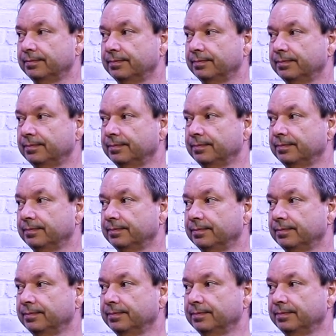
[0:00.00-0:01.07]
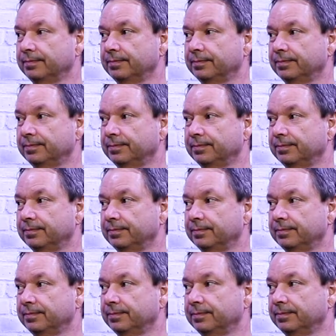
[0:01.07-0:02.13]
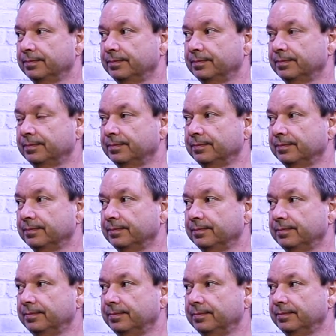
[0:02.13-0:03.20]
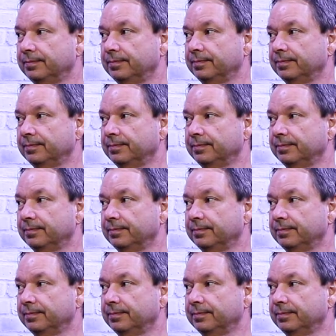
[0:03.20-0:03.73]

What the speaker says: The person shown says nothing.